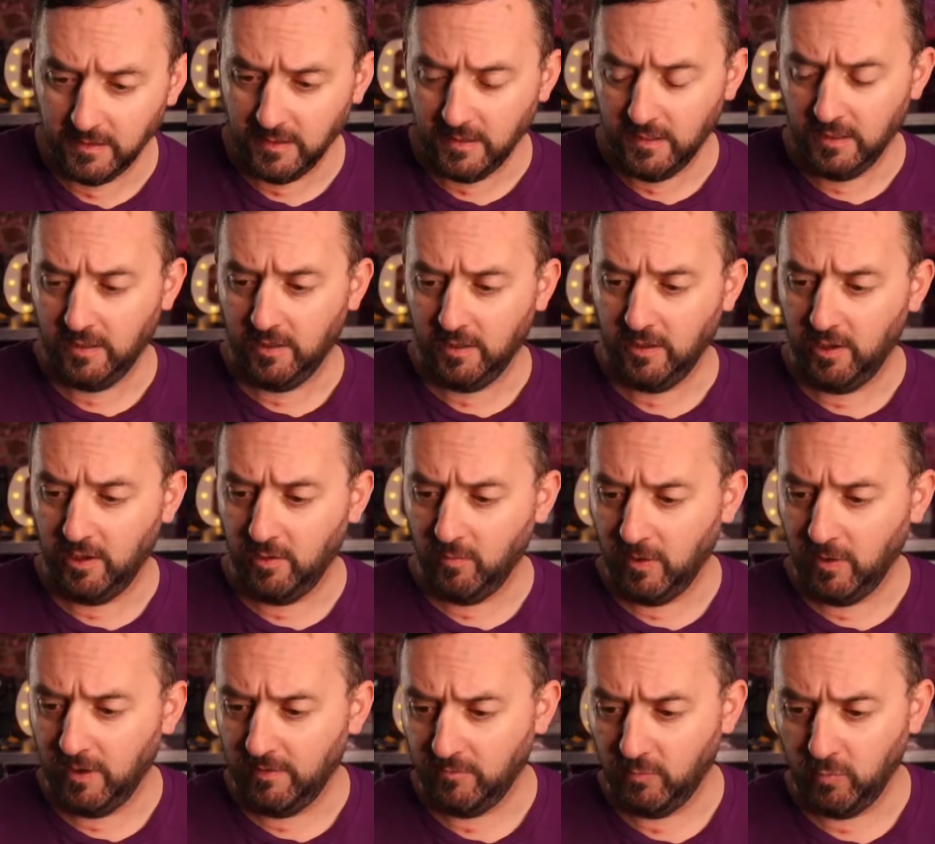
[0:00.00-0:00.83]

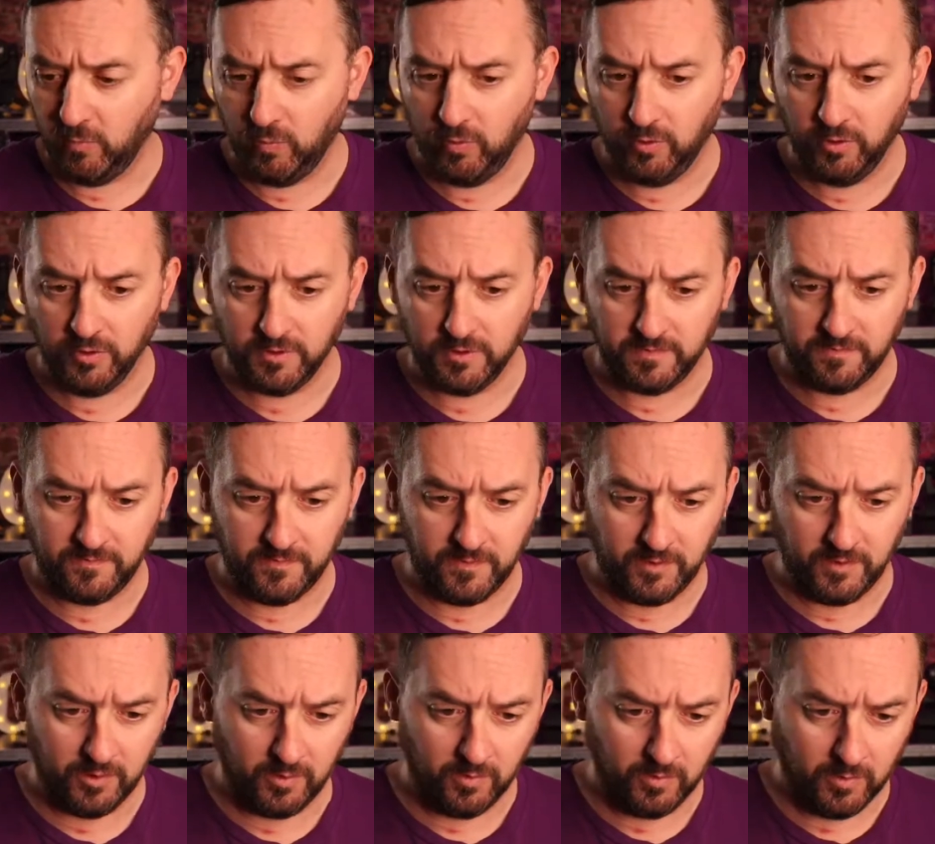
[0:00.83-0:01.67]
whatever works for
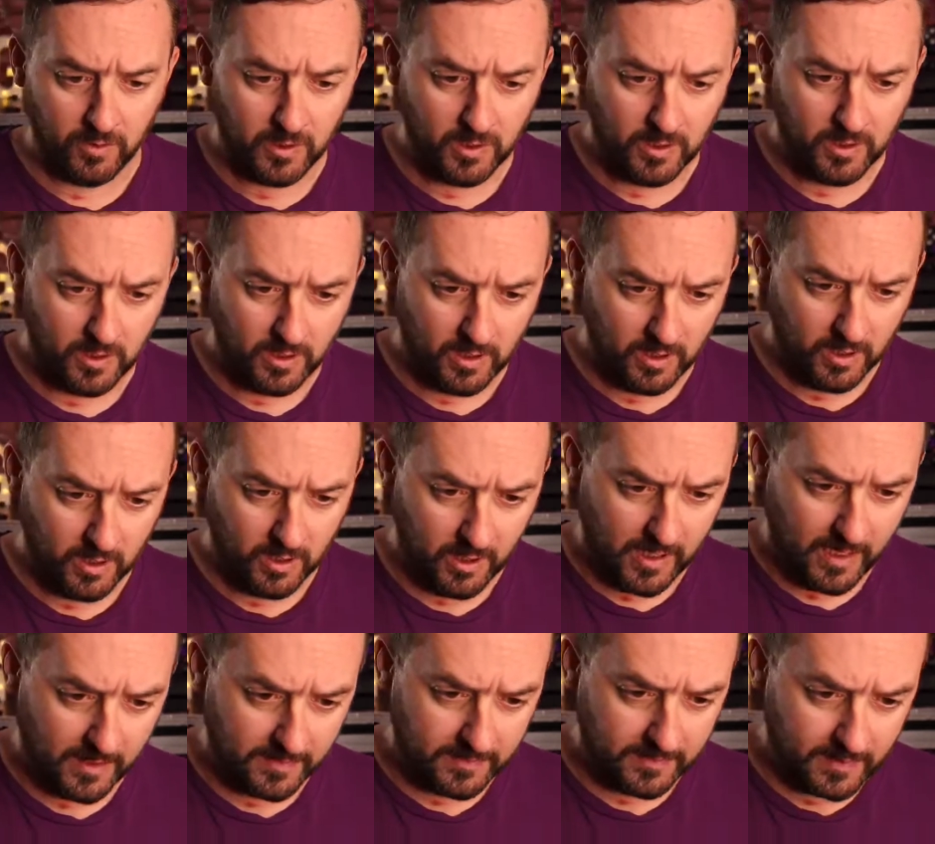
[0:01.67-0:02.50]
you.
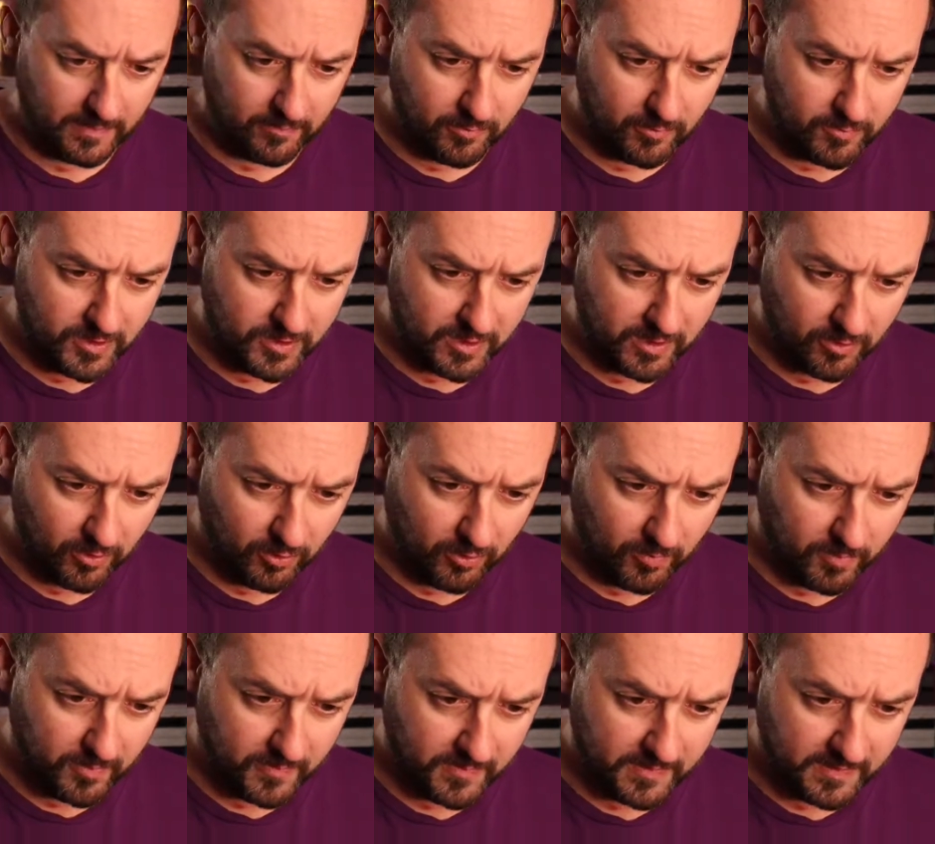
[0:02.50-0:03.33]
And then I will bring up
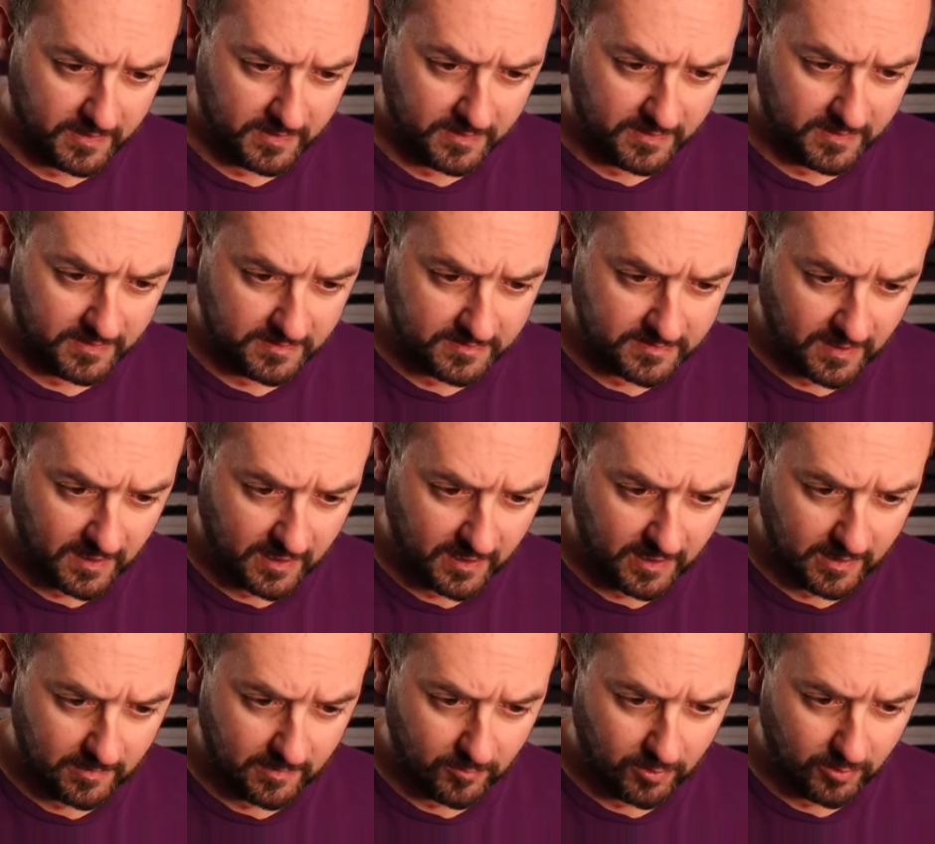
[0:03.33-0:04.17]
the
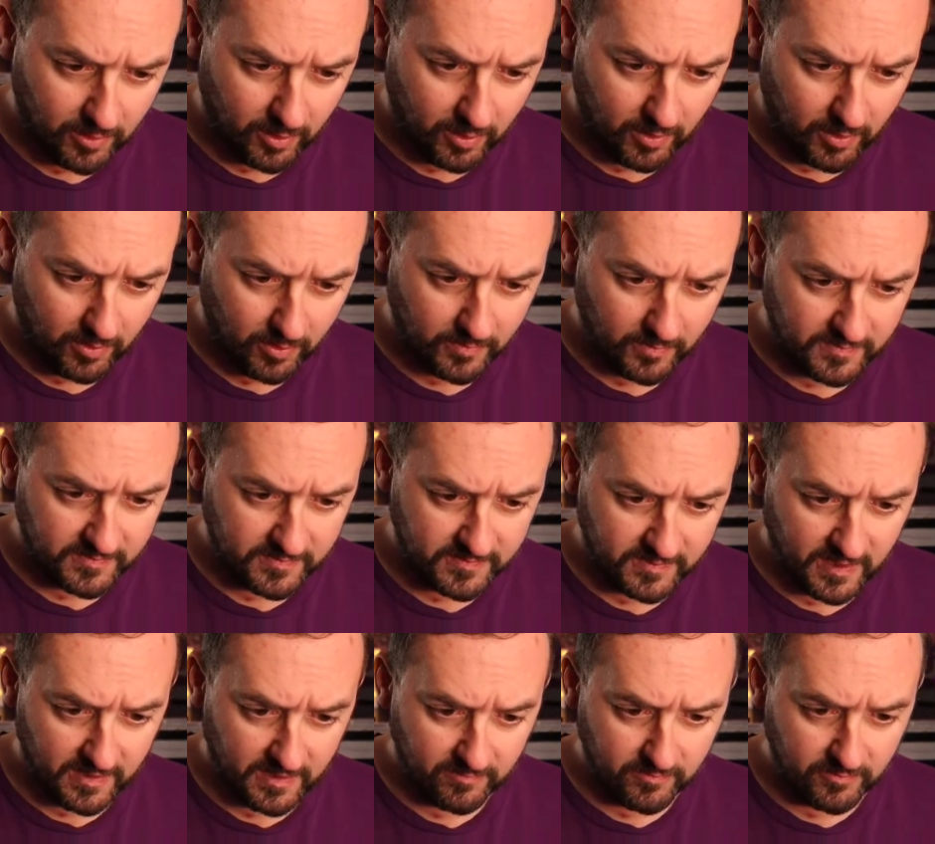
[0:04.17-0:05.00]
timer on the
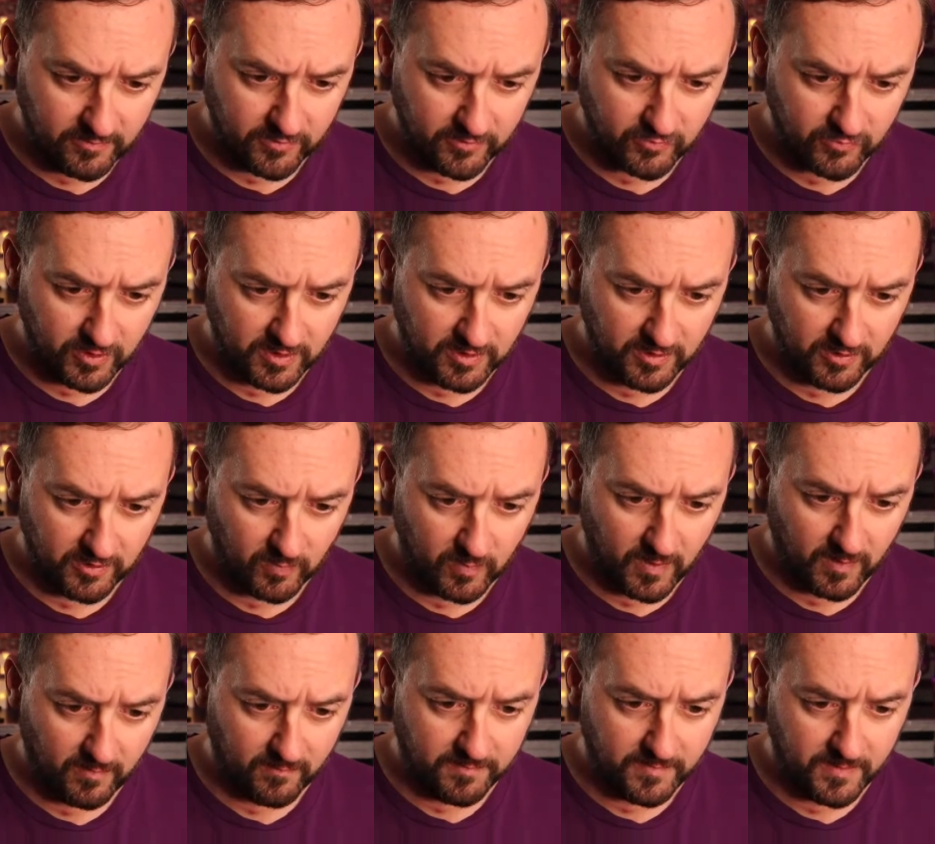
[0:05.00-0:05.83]
side of the screen as
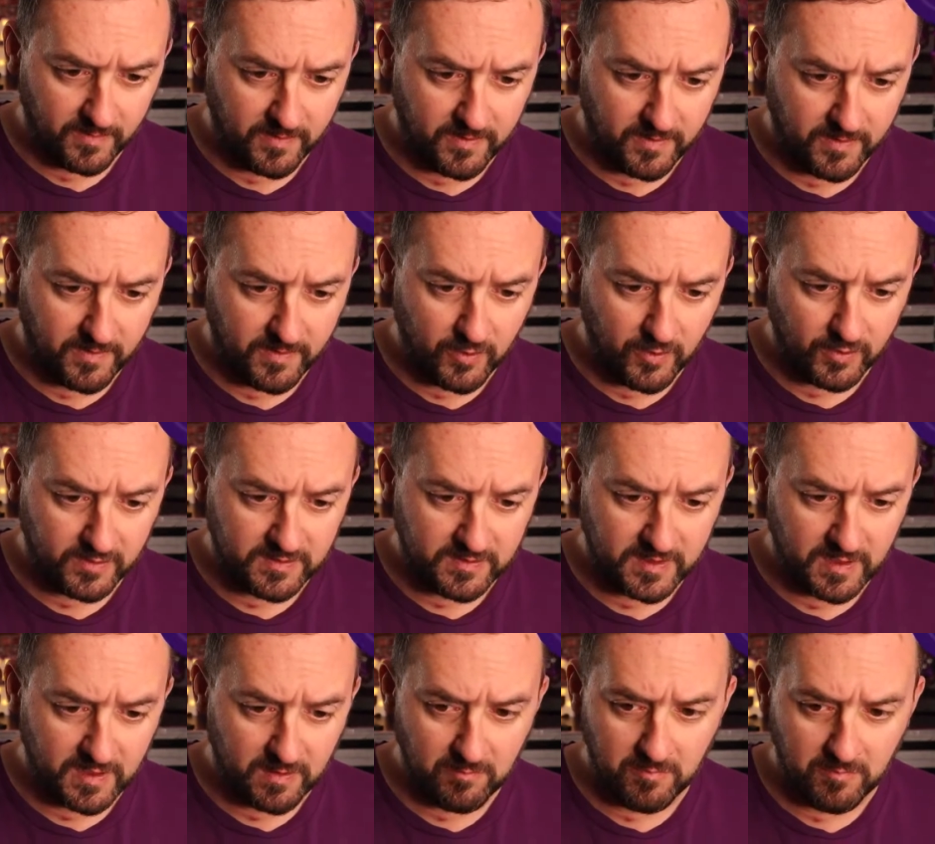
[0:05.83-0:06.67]
well for
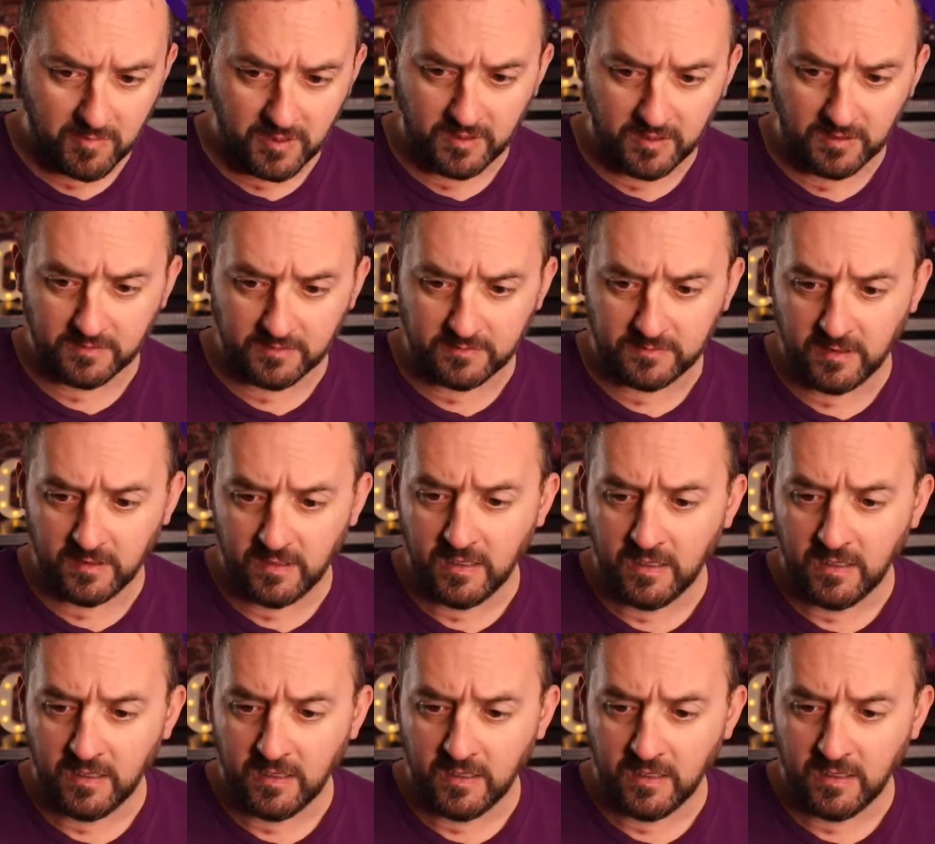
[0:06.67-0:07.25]
30 minutes.